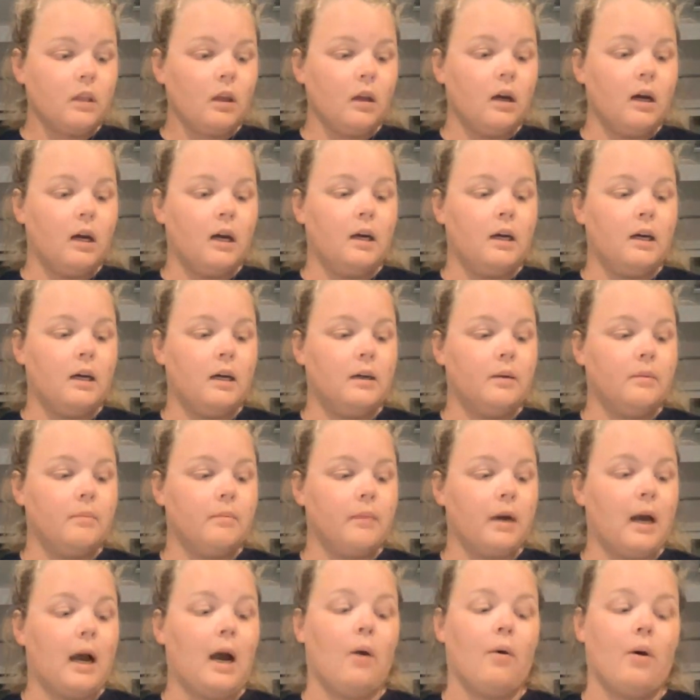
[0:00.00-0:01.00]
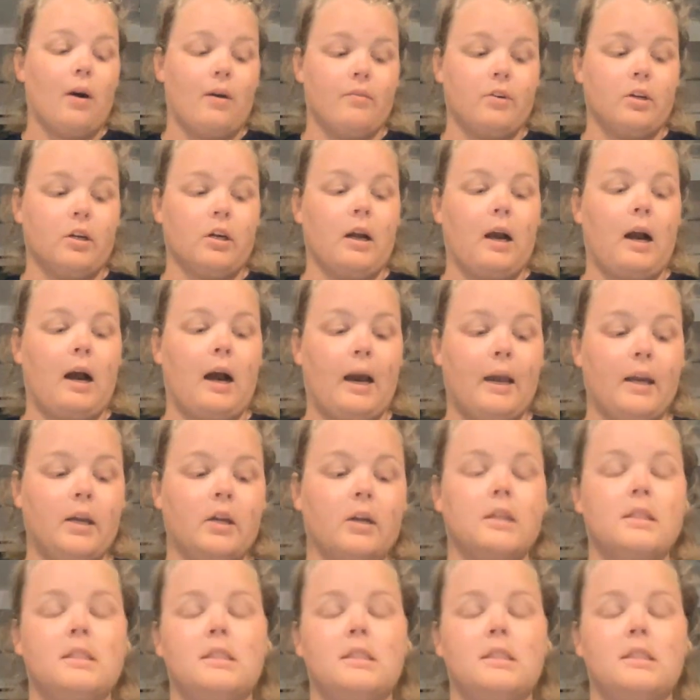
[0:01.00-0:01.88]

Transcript: However, higher